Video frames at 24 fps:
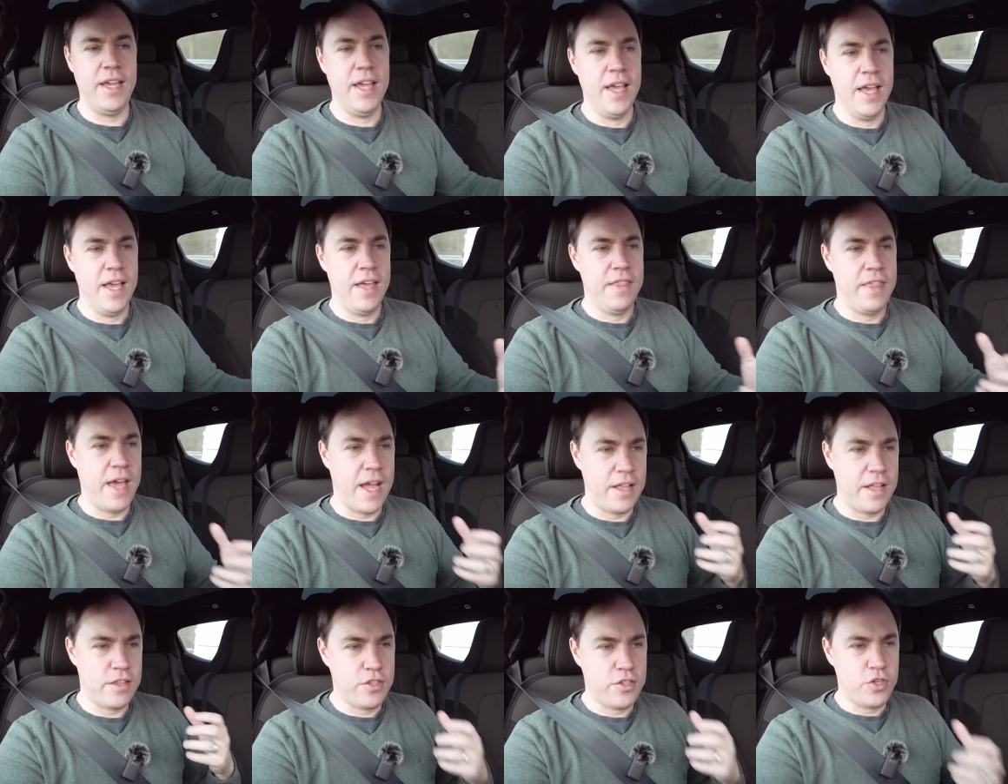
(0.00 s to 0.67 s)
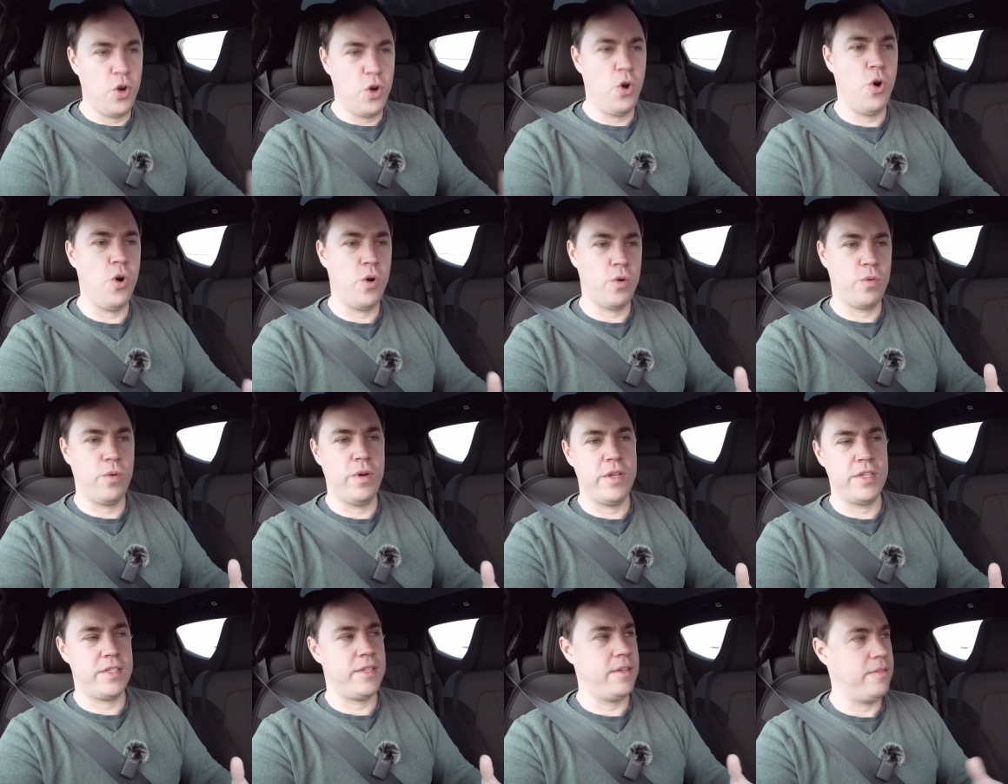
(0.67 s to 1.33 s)
that torque
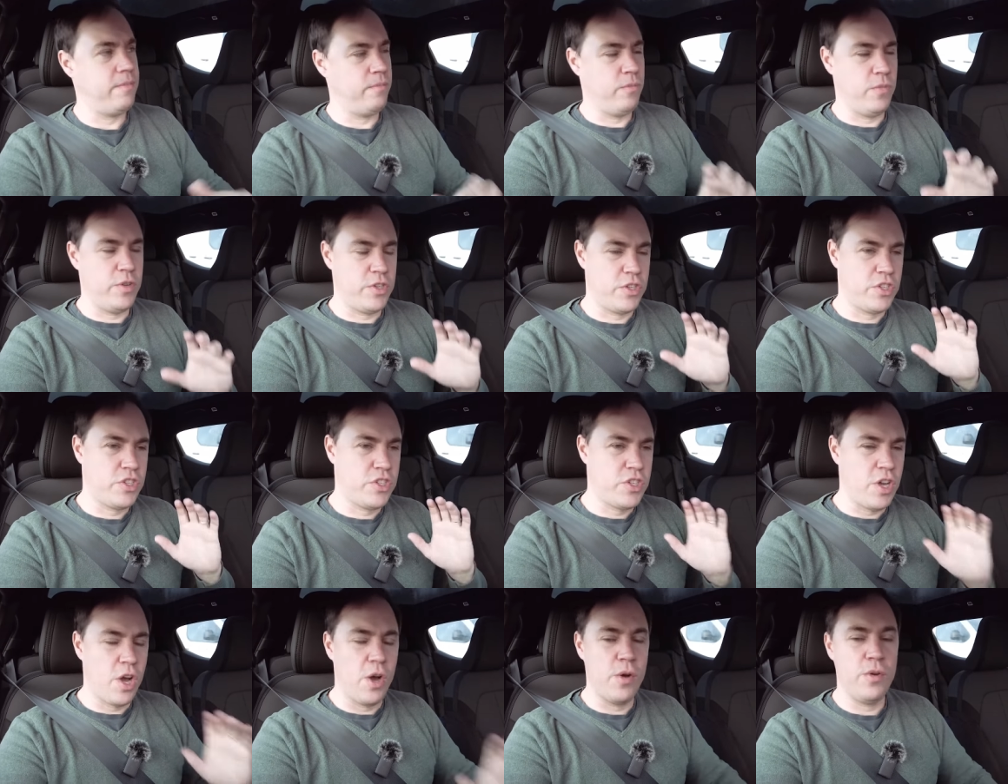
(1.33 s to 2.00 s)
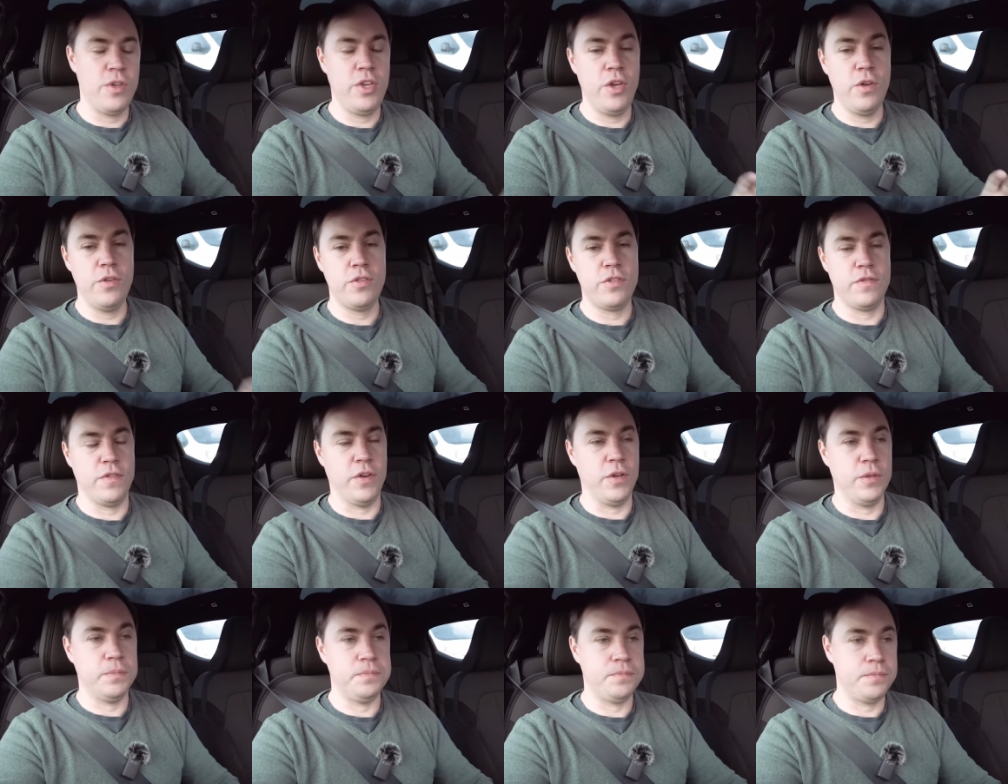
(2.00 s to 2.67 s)
was, was so
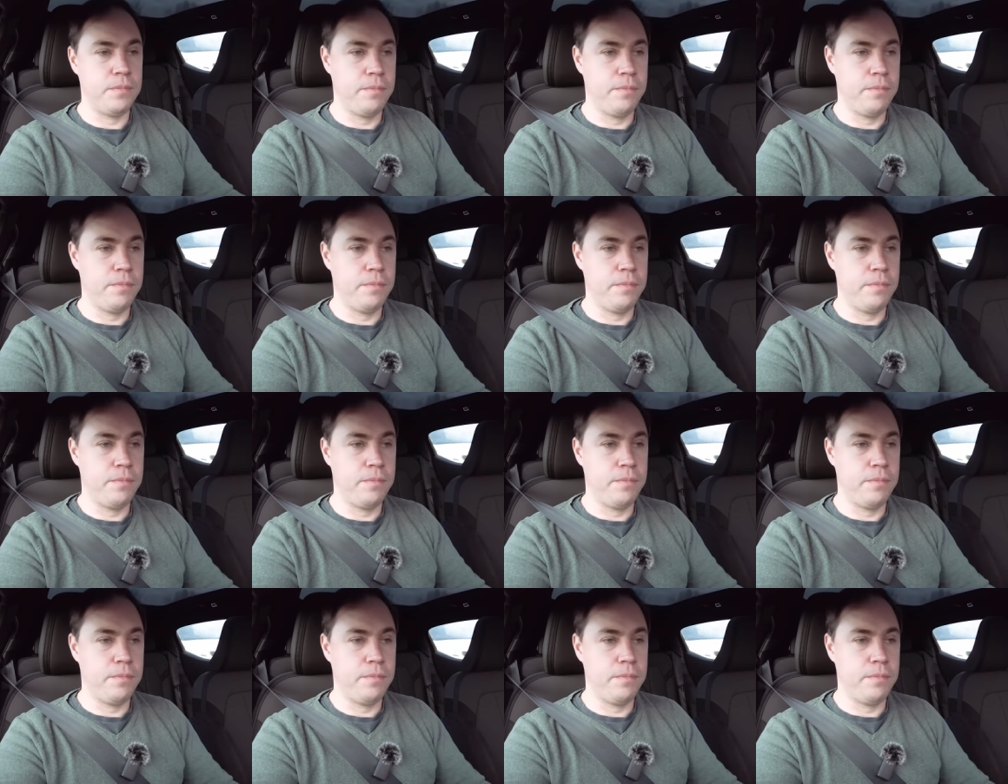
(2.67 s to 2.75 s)
useful.